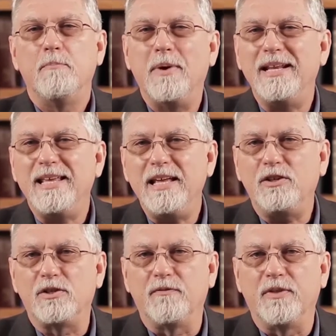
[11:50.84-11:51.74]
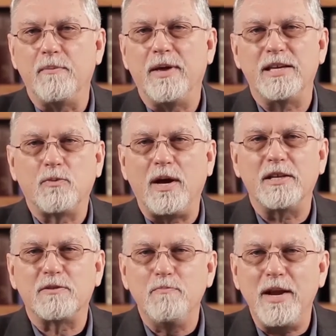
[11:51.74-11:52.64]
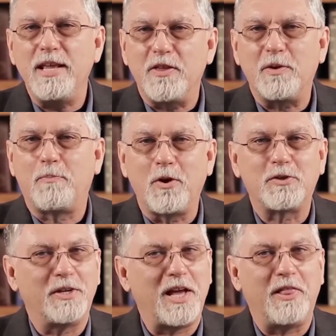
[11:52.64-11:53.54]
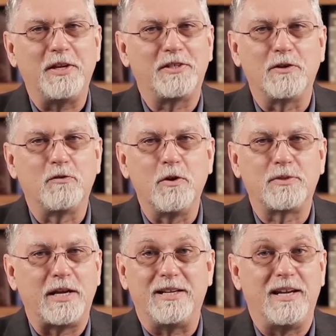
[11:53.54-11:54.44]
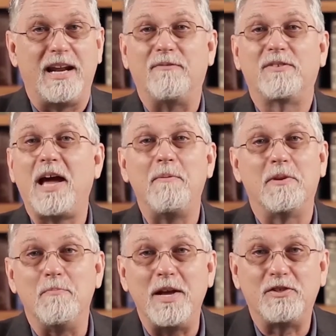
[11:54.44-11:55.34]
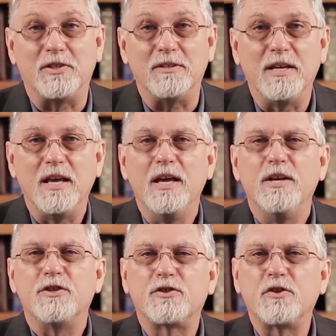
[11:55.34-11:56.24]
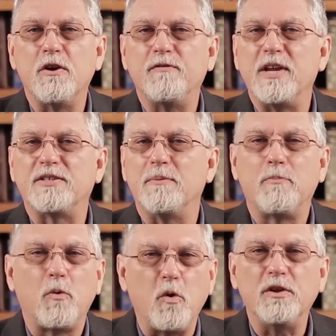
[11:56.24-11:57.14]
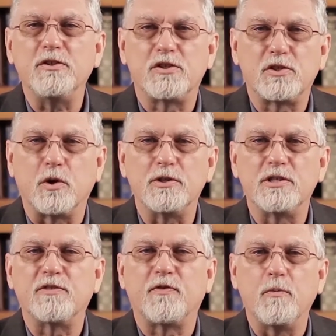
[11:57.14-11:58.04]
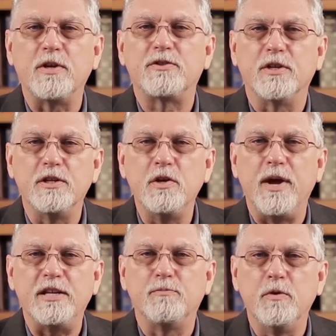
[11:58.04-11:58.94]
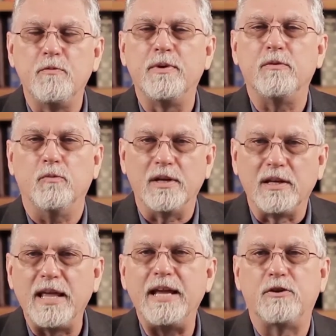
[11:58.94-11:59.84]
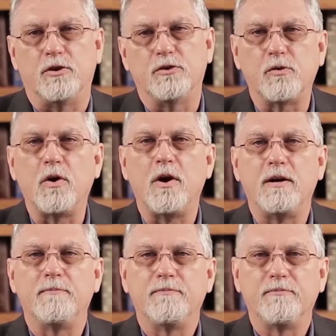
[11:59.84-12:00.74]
But each of them, as well as many other personalities and groups I did not have time to mention, served as important sources from which the New Age movement would later draw.